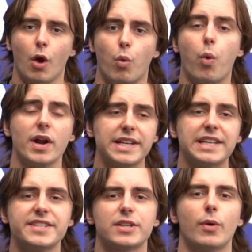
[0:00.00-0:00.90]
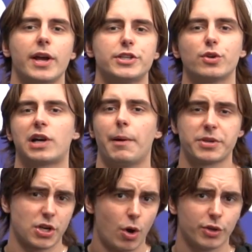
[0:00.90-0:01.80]
One easy way to
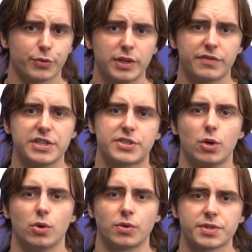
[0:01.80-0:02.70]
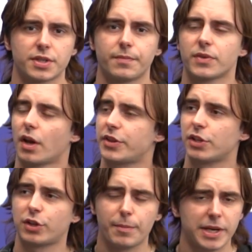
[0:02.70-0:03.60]
accomplish all three of these goals, the
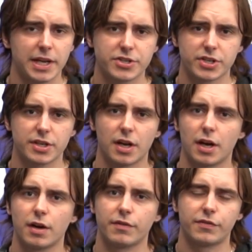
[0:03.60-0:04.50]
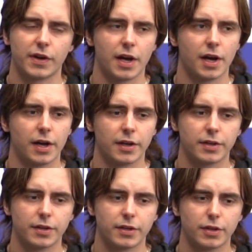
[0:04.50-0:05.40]
elimination of
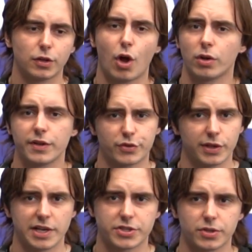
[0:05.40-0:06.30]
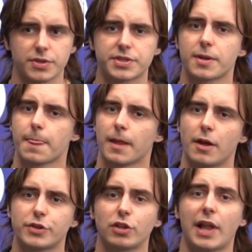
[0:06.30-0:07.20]
long-lived credentials,
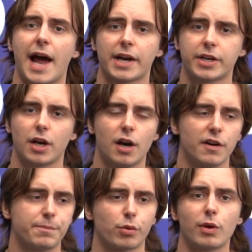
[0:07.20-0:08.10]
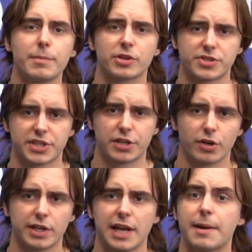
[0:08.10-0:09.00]
the lack of perimeter
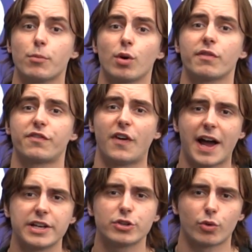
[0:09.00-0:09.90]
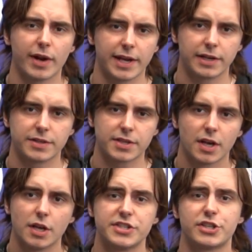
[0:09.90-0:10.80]
security, and more fine-grained,
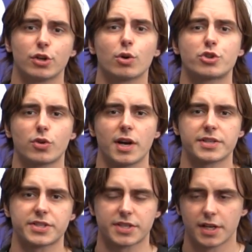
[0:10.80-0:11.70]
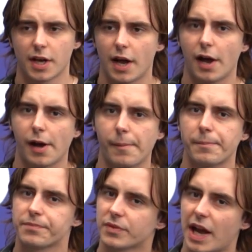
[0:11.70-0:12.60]
zero-trust,
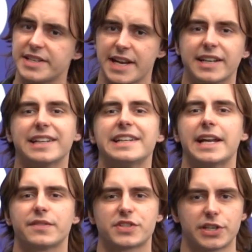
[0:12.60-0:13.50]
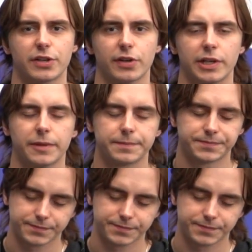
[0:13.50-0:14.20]
identity-native security.